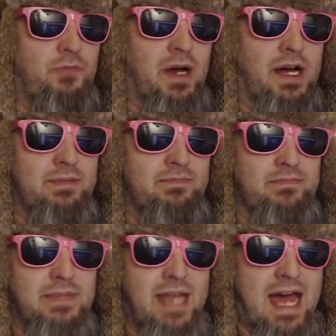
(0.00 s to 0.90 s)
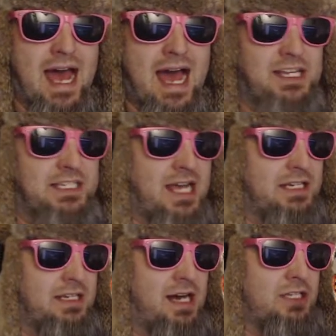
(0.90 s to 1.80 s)
but nah, I decided
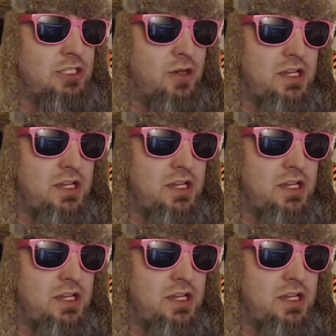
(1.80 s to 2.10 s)
not to.